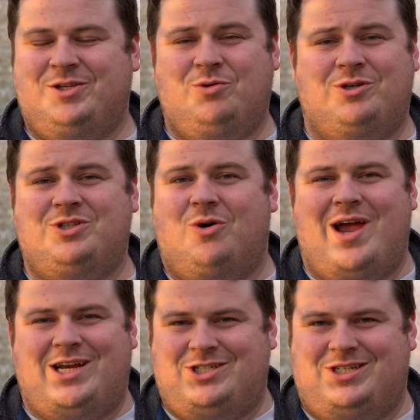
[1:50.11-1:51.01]
you were so
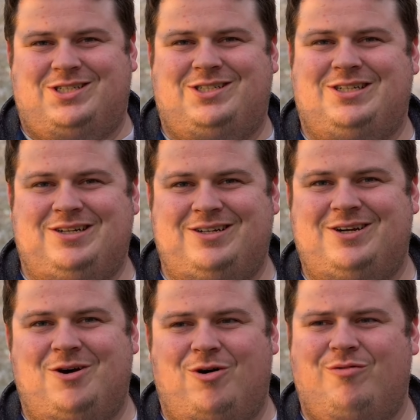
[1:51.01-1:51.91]
anxious
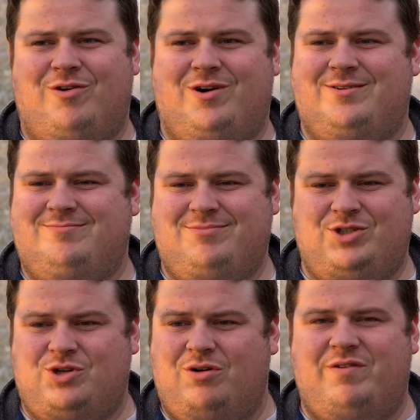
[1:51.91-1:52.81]
over
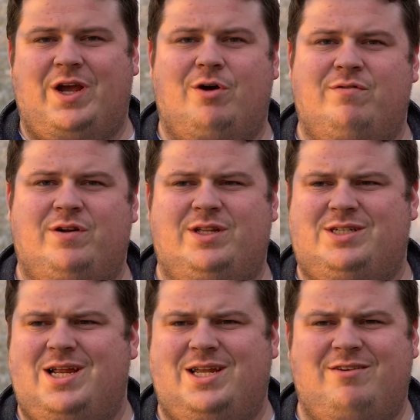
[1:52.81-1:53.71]
serving, over
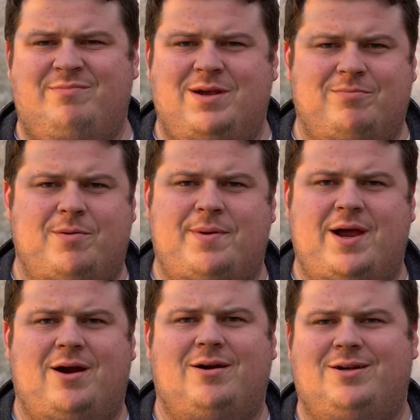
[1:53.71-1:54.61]
this idea of being
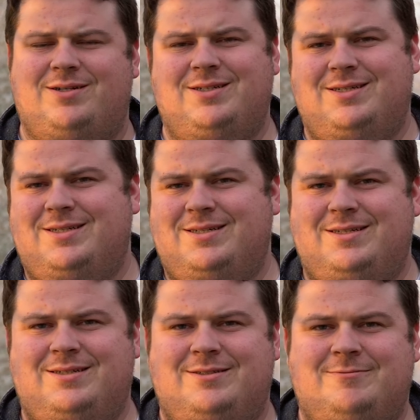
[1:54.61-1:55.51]
prepared.
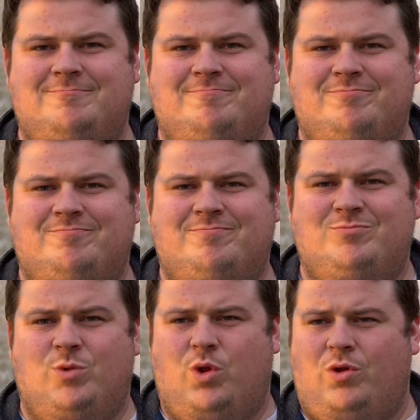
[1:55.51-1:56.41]

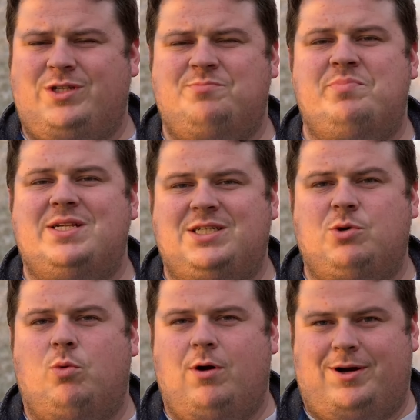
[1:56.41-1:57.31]
And with all this
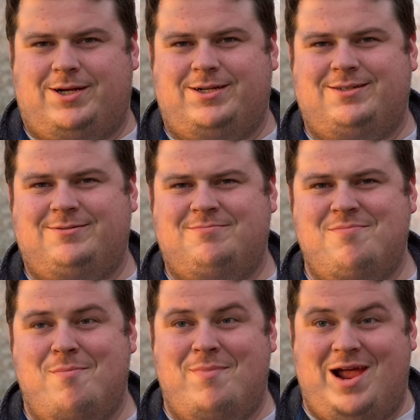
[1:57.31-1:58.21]
busy work,
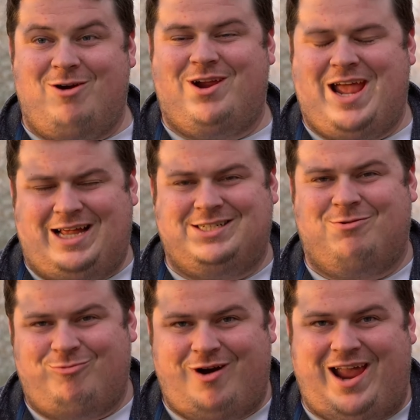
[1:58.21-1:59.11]
Mary has it
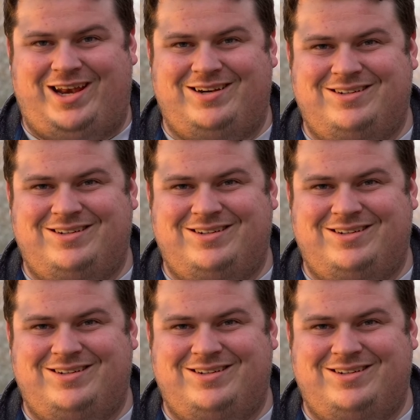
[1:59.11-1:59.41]
right.